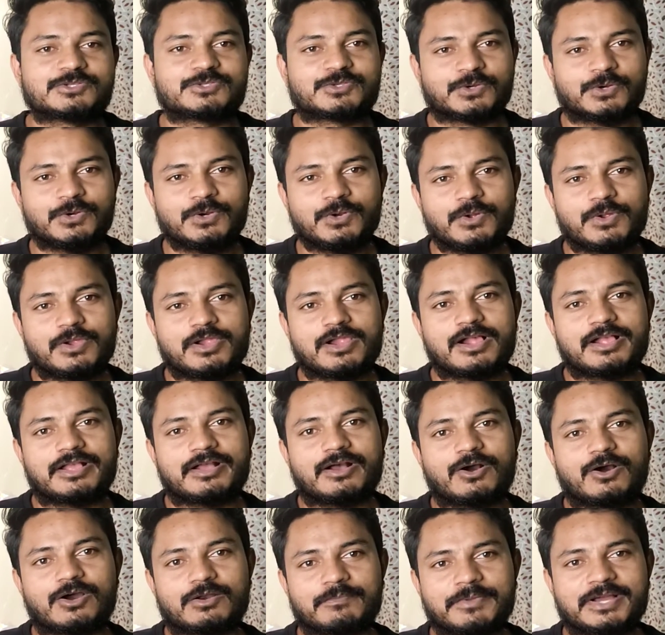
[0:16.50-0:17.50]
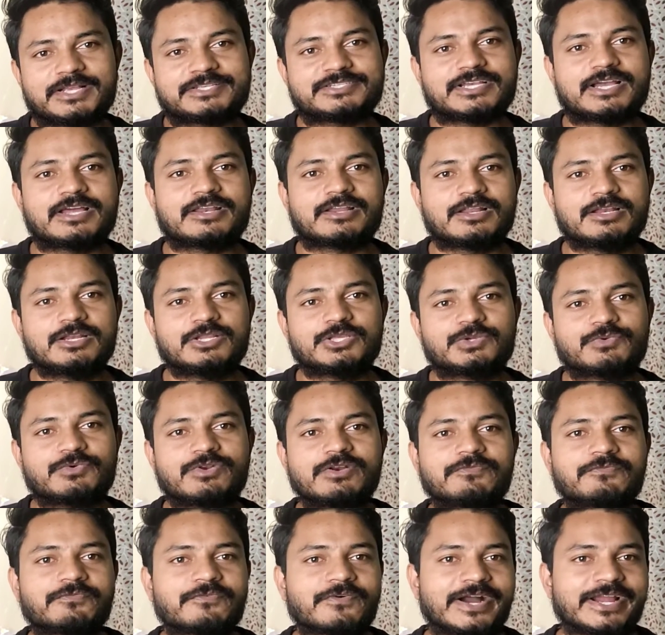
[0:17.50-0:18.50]
So on my channel
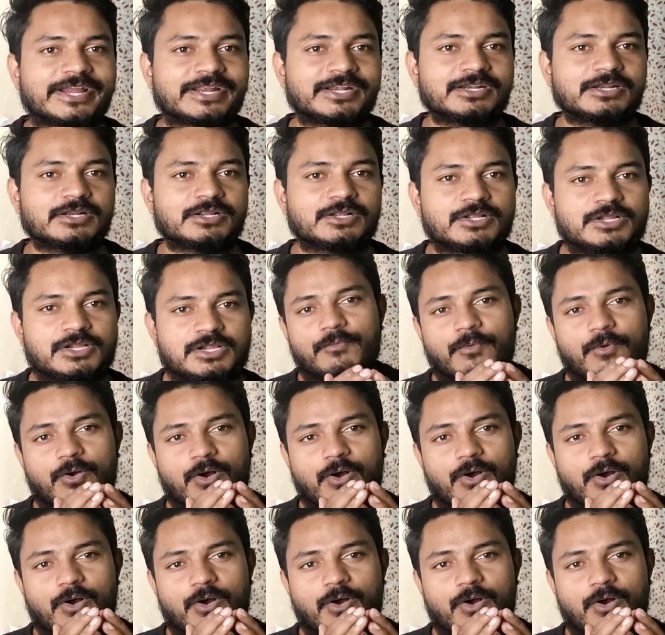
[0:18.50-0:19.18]
you will find